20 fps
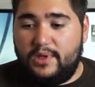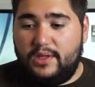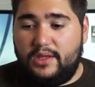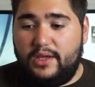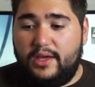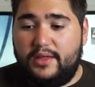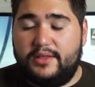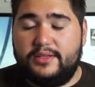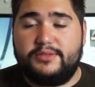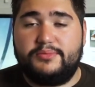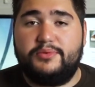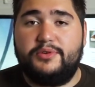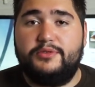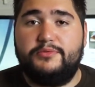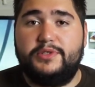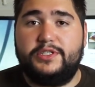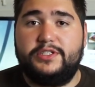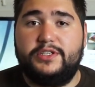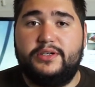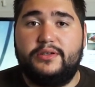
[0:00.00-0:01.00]
yeah, that's pretty
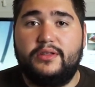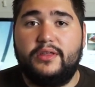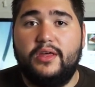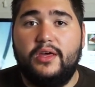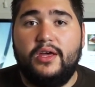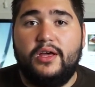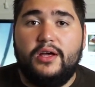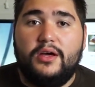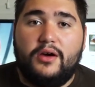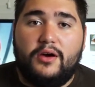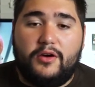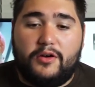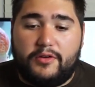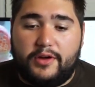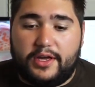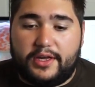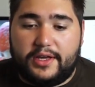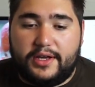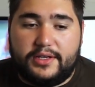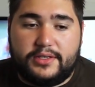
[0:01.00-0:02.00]
much it.
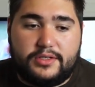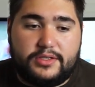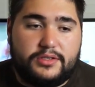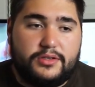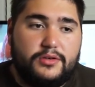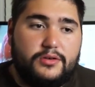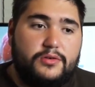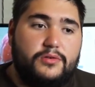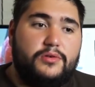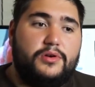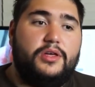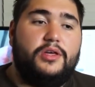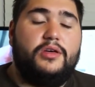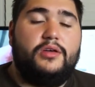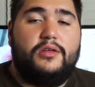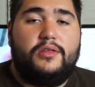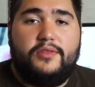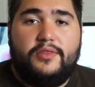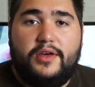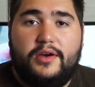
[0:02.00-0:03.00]
Alright guys, so
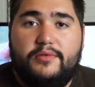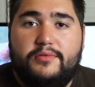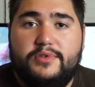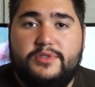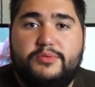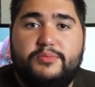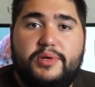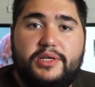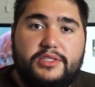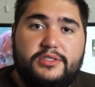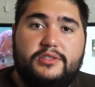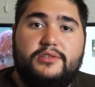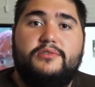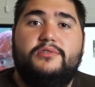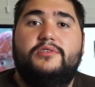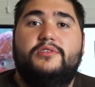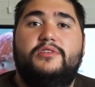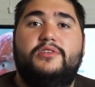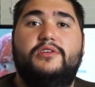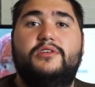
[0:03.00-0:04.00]
that was
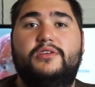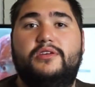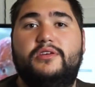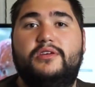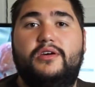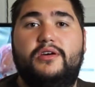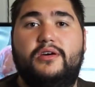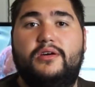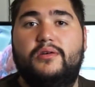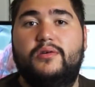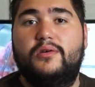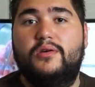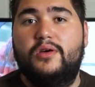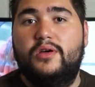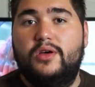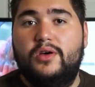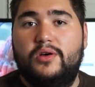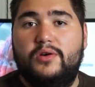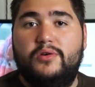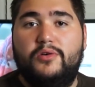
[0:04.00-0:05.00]
basically the
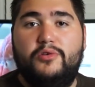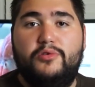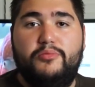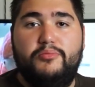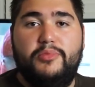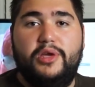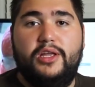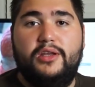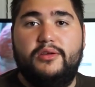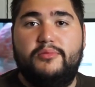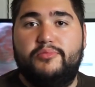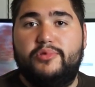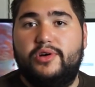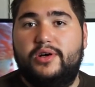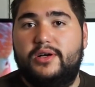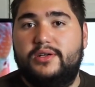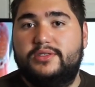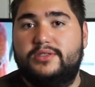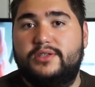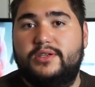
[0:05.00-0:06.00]
whole mating
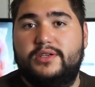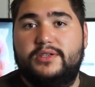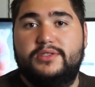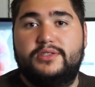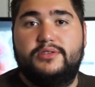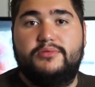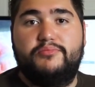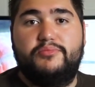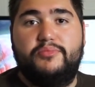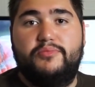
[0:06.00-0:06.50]
process